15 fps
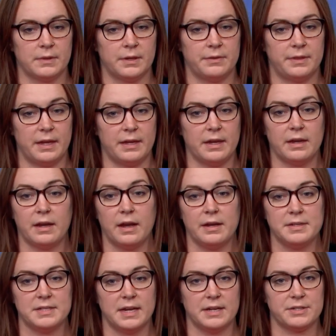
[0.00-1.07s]
They can
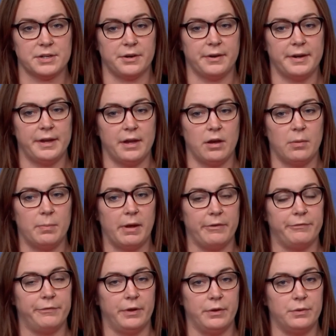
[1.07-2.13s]
contact RIL by
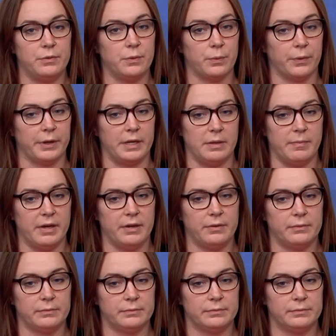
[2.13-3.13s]
phone or email.